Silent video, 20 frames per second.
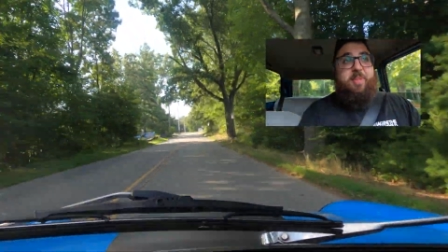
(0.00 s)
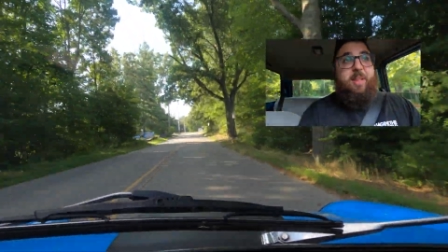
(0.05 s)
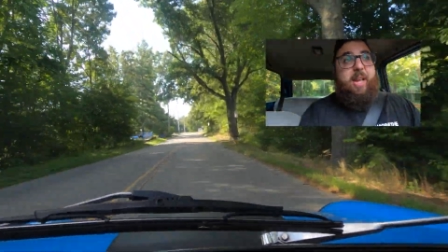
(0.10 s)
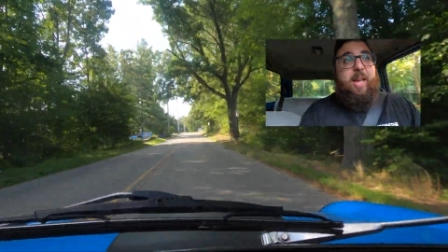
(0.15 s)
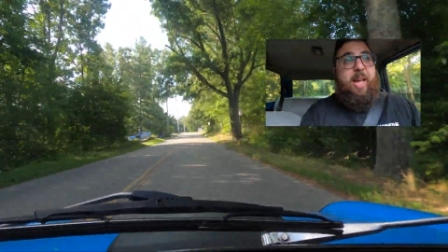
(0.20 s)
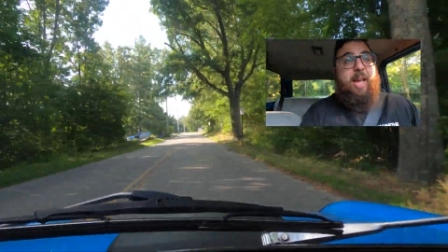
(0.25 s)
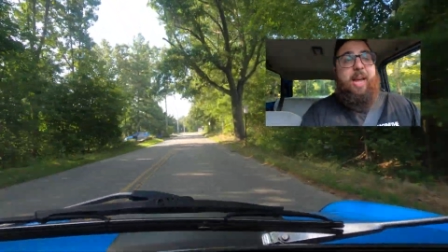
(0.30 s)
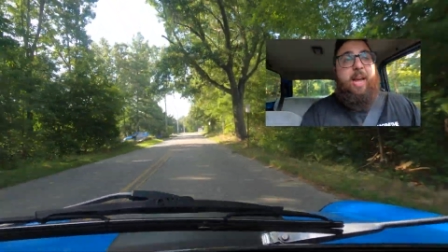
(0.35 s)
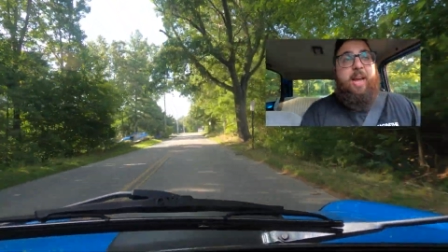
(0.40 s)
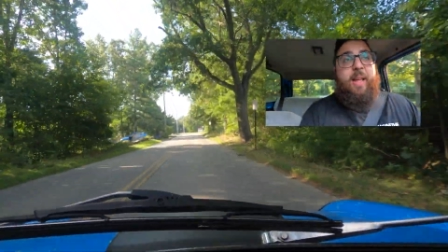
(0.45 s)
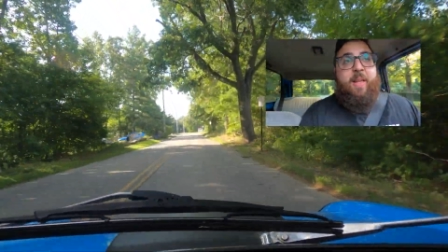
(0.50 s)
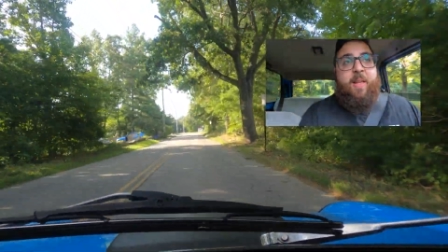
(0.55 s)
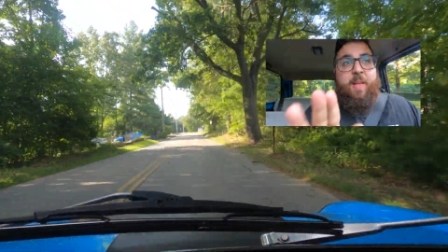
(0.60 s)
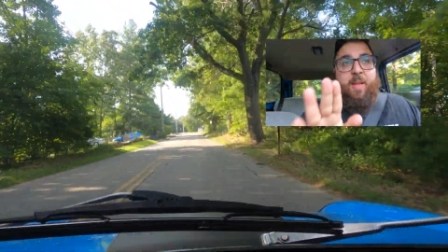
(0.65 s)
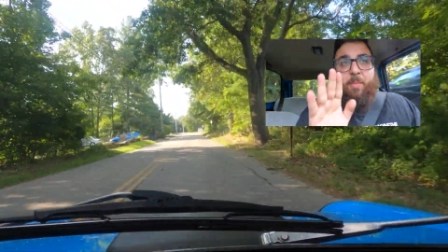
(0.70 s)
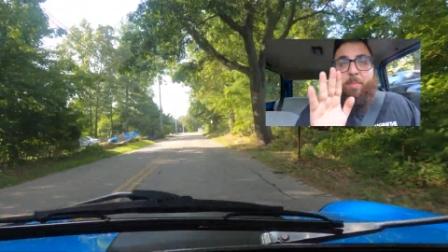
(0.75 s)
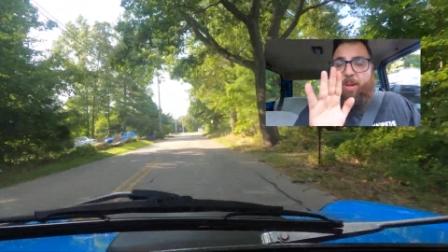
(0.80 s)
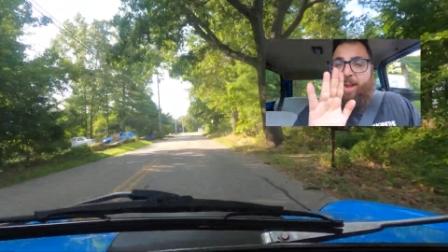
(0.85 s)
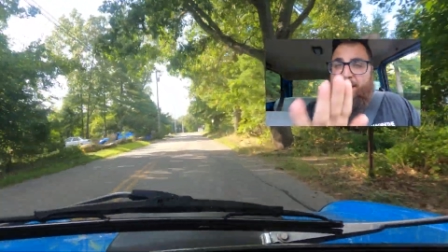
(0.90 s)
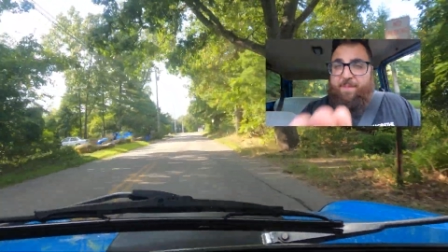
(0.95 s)
uh,
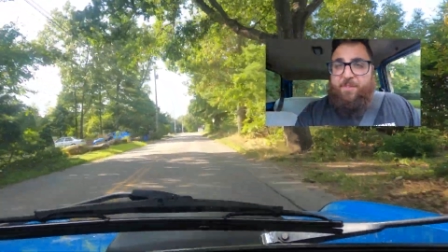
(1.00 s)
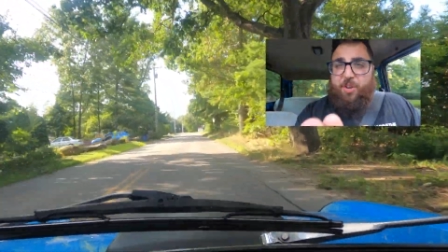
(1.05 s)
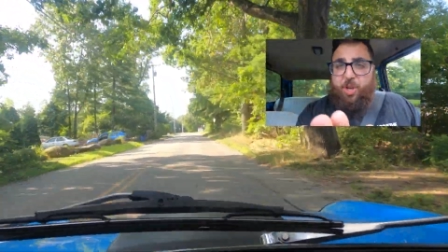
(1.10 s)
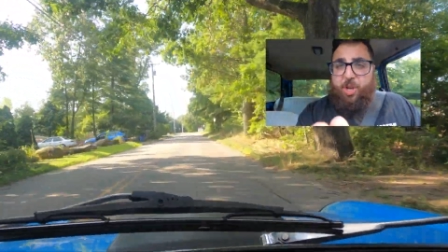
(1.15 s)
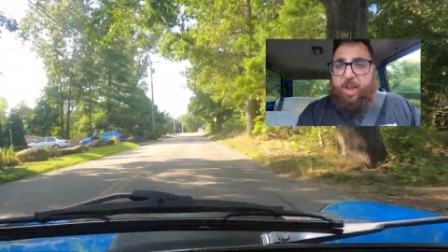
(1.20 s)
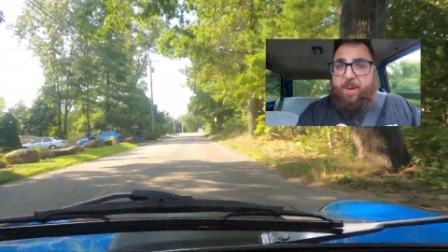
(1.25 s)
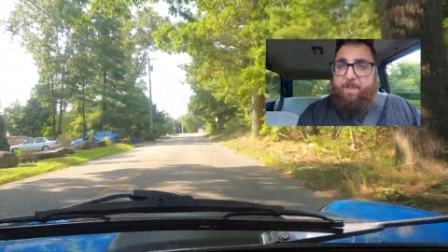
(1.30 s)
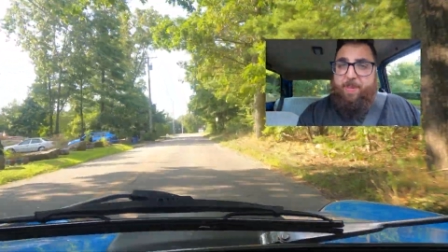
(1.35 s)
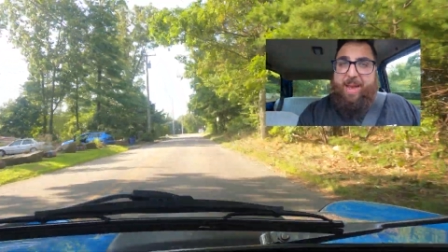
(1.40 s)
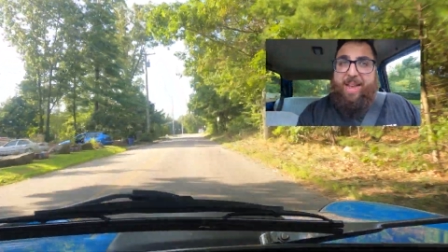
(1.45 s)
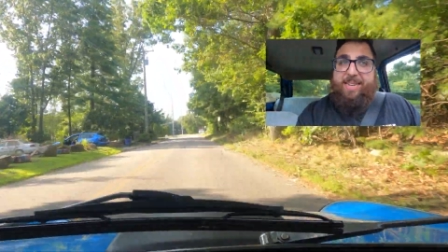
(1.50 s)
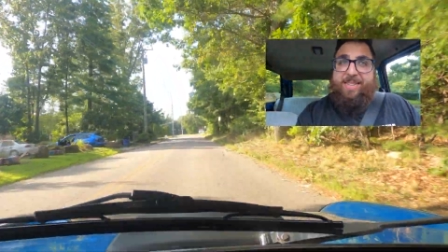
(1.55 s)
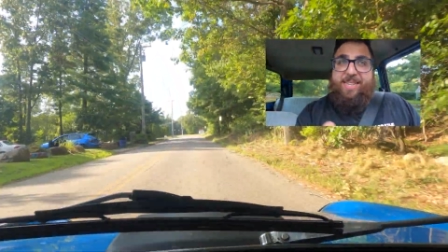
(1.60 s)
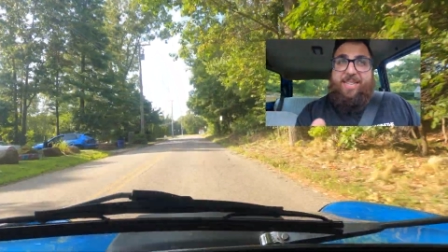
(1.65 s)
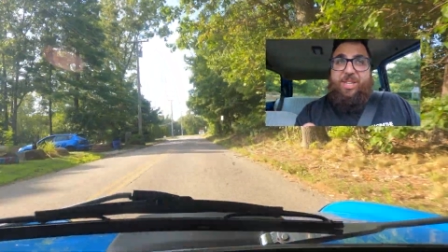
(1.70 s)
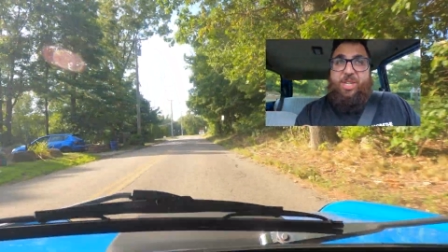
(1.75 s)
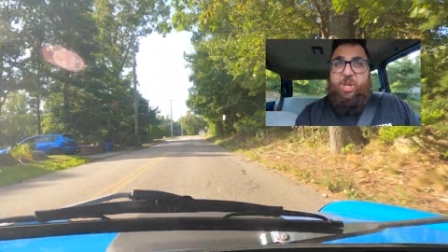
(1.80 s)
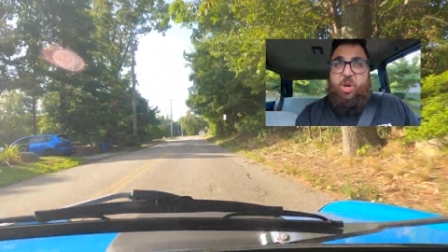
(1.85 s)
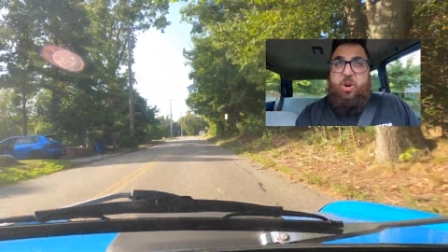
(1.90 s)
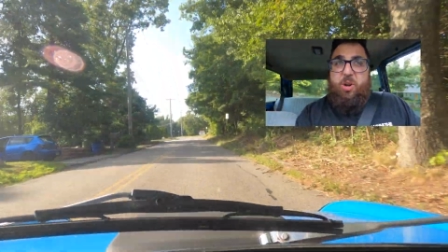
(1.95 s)
but after you get past
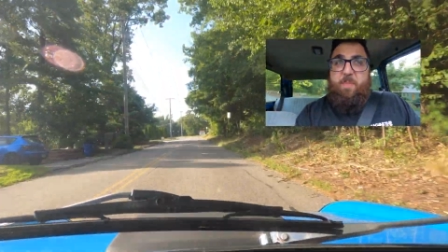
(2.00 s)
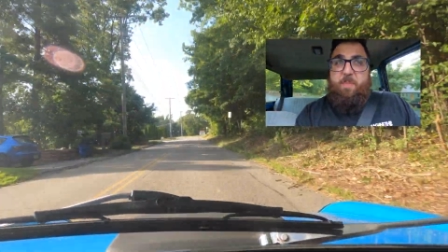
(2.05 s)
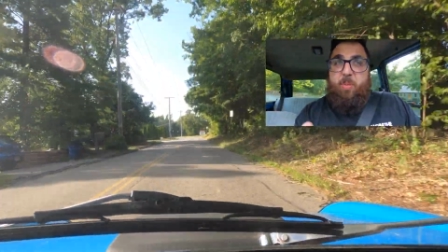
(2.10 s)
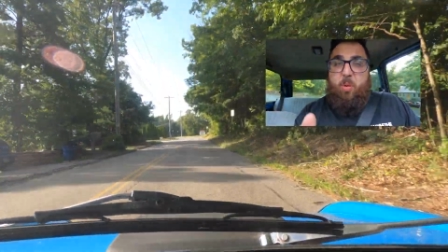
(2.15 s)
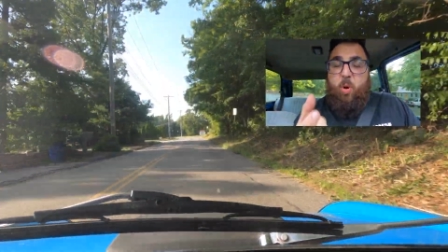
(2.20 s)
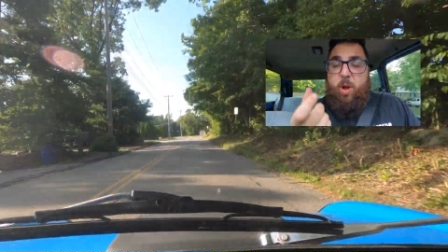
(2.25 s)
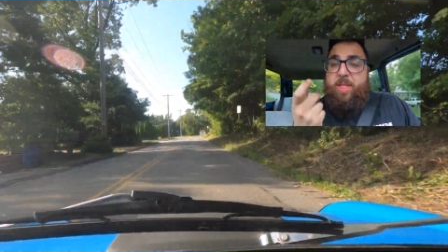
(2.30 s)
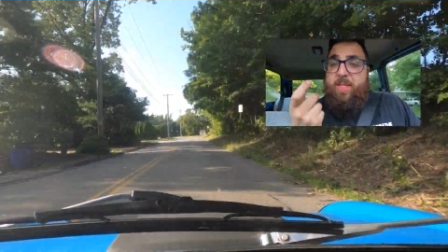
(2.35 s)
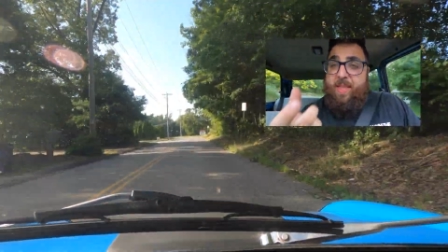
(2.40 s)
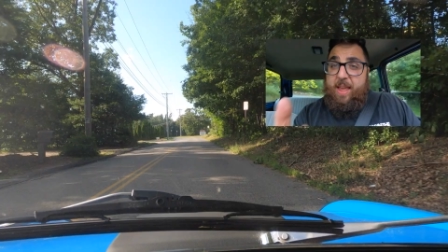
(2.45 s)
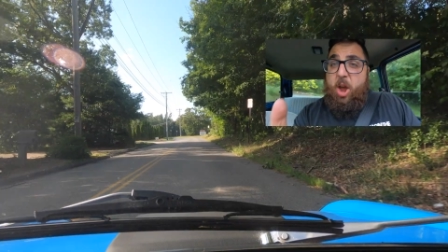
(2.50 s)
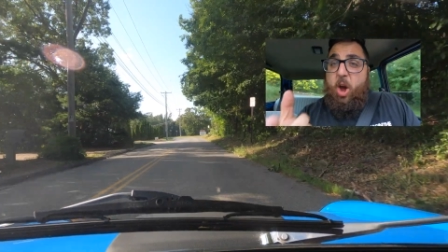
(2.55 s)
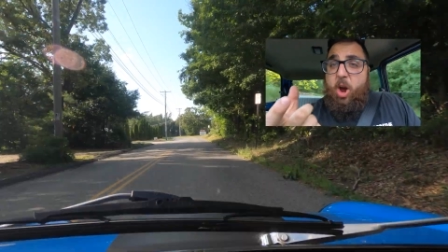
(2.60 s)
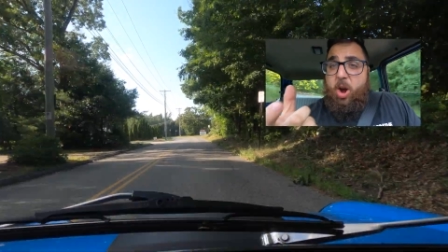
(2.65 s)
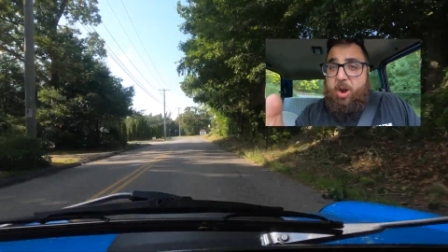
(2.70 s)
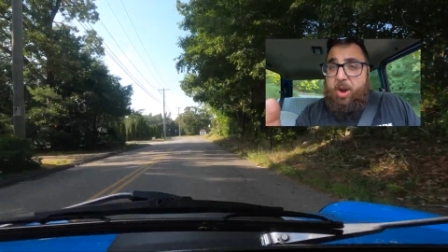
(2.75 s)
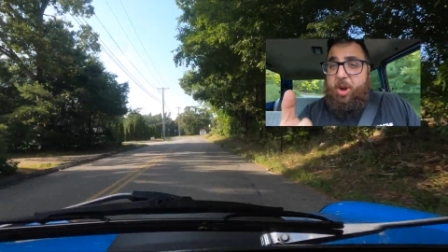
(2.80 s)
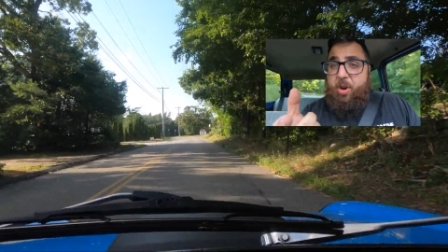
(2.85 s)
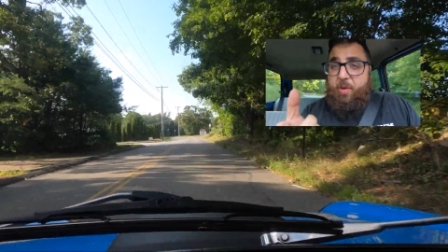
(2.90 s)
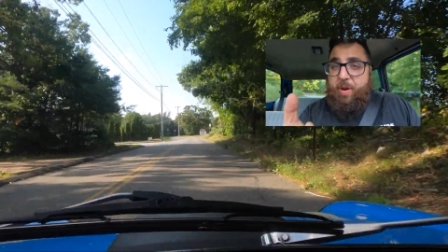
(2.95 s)
a certain point, they
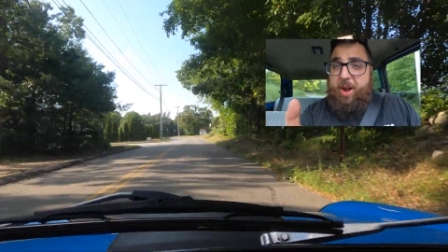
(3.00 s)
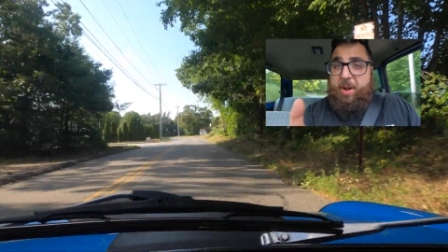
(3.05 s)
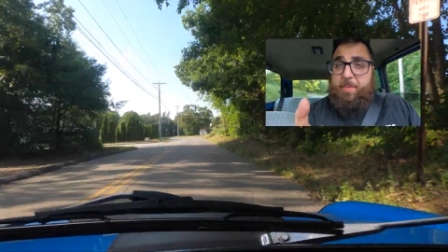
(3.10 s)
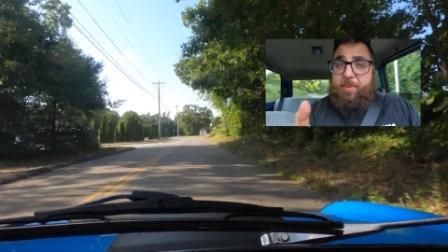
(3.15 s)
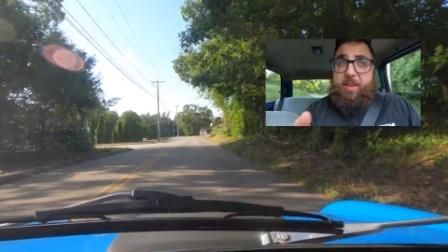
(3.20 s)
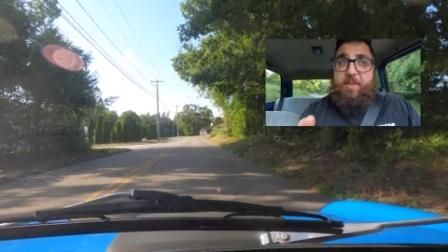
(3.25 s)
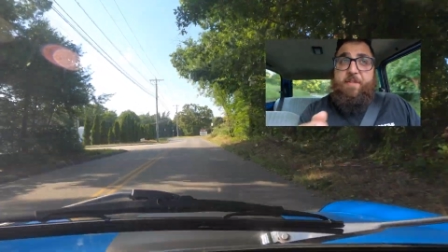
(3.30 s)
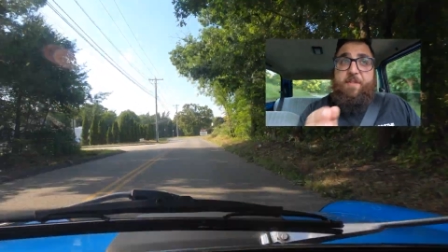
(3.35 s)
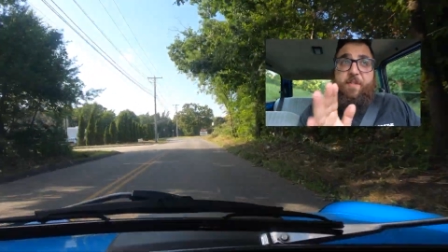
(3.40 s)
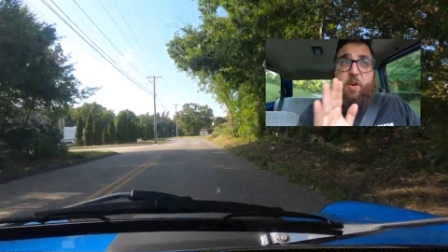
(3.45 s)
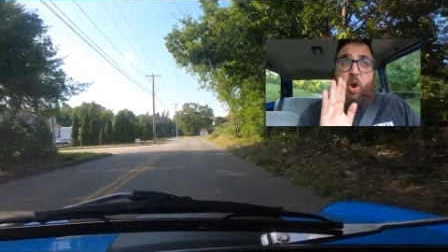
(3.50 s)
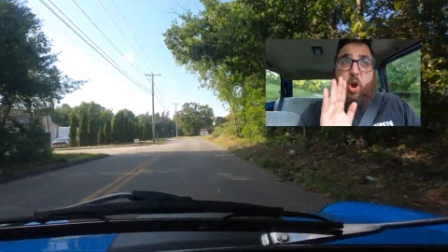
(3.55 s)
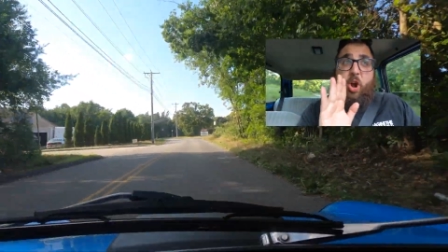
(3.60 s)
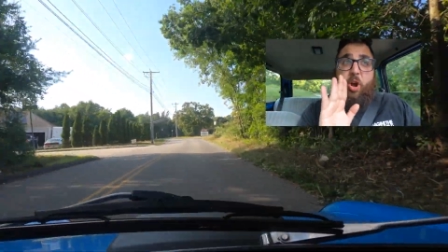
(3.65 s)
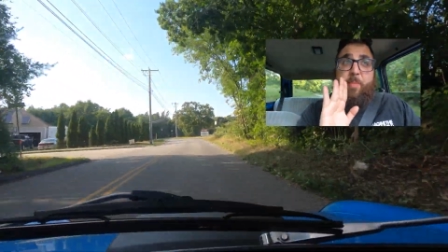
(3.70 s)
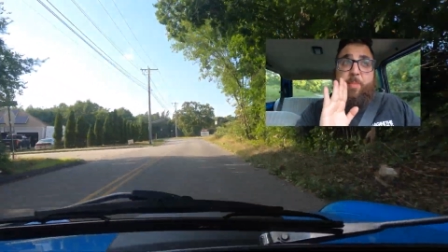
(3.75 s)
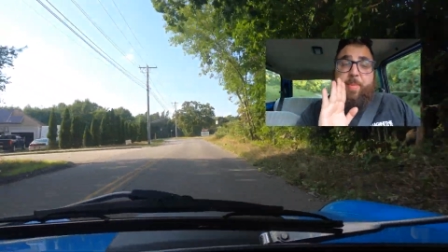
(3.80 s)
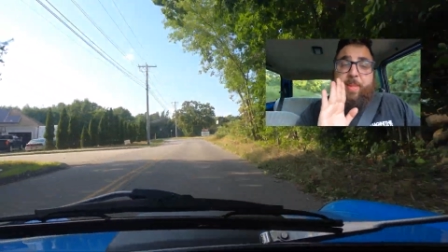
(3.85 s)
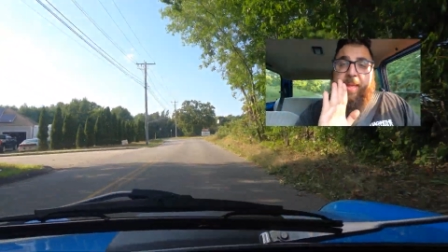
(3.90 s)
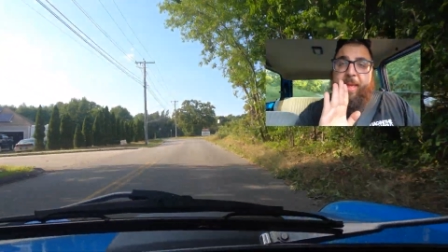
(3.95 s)
are incredibly
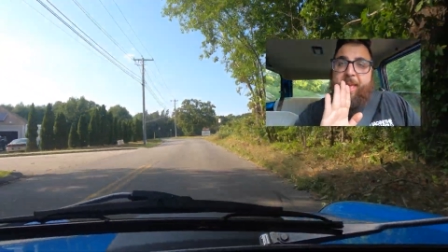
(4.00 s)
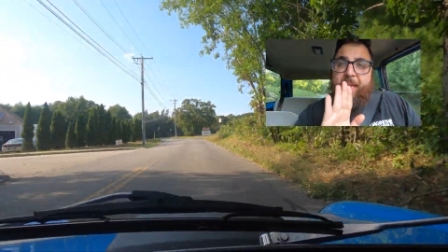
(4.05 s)
firm